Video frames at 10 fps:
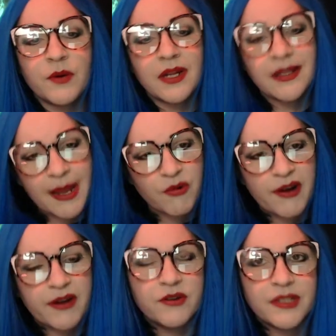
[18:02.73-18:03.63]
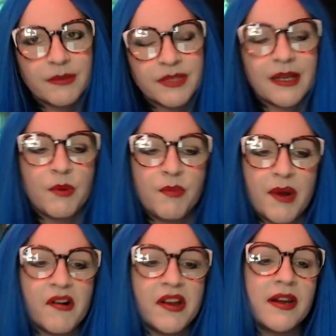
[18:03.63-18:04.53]
collaborator, his name is Simon
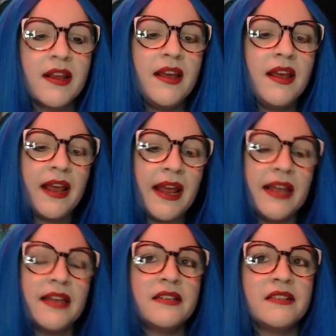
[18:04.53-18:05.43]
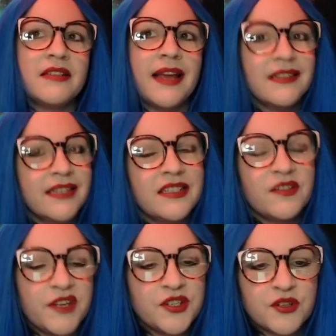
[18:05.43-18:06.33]
Barrett, and at
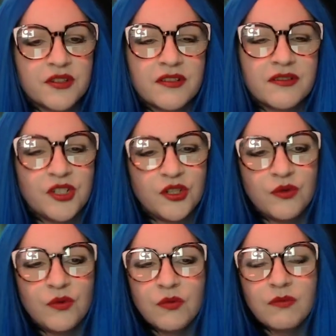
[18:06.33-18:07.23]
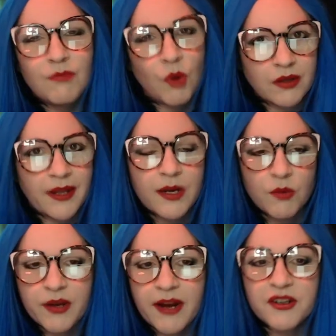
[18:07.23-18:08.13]
least features two more
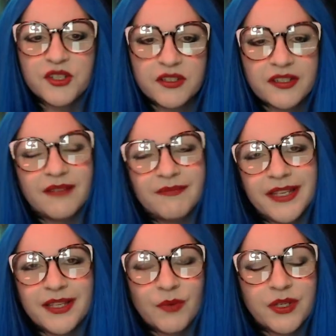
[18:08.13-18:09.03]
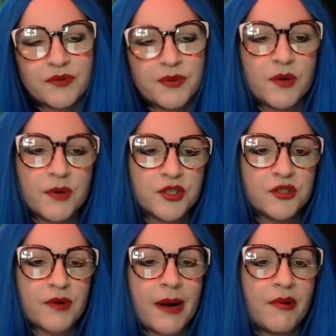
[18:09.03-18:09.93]
likable characters than the ones from the
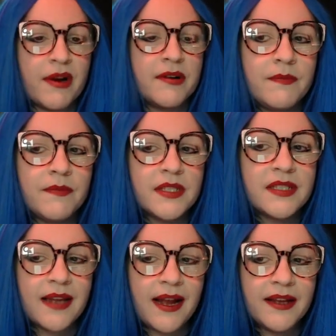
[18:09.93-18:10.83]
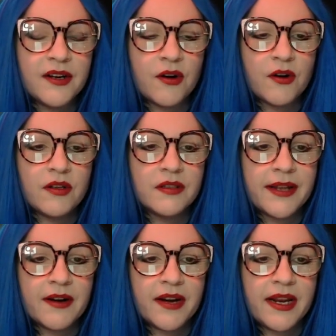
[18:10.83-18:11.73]
original's wraparound. It's a guy and a girl,
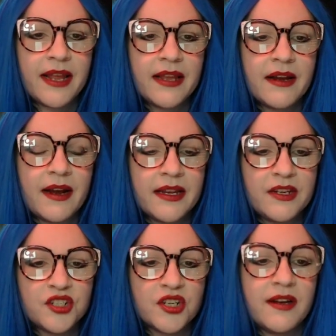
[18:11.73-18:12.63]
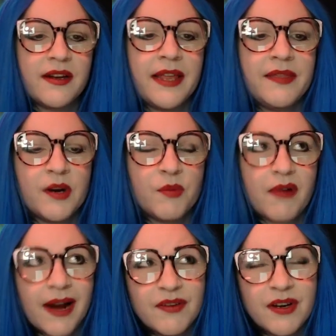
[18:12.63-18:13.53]
Larry and Aisha, and they're
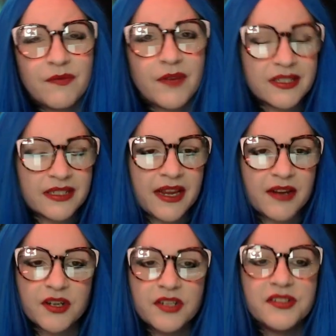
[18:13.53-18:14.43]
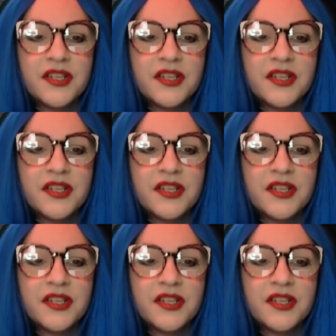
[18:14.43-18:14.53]
private investigators.